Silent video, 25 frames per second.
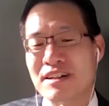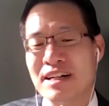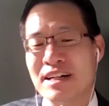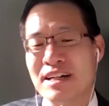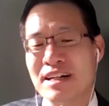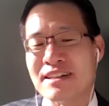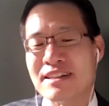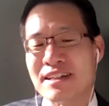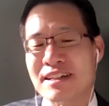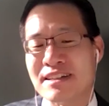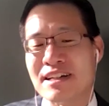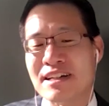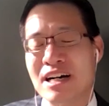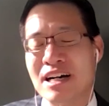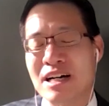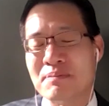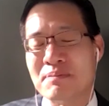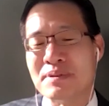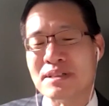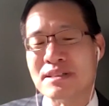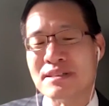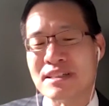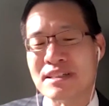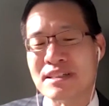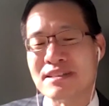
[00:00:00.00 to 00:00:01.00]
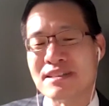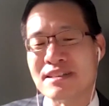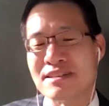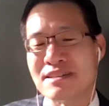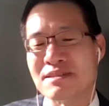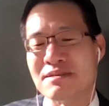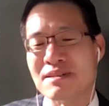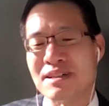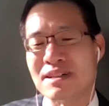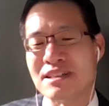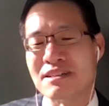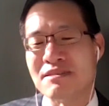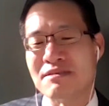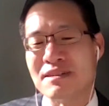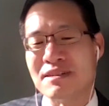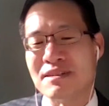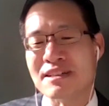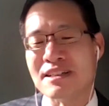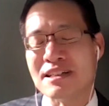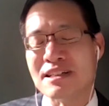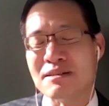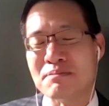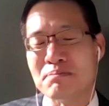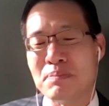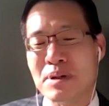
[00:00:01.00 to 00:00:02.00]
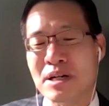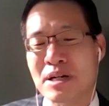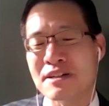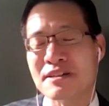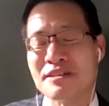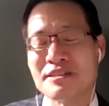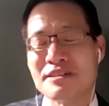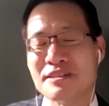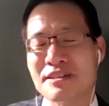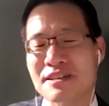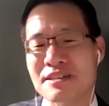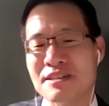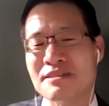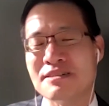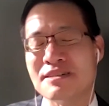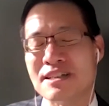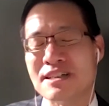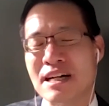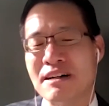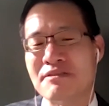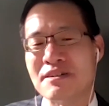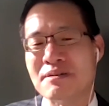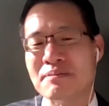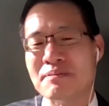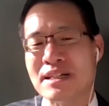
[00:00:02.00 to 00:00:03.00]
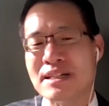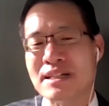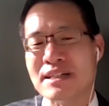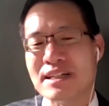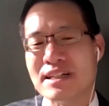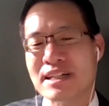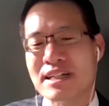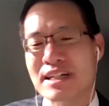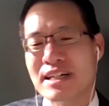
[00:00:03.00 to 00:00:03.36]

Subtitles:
I think the opposition is going to really push the Yoon government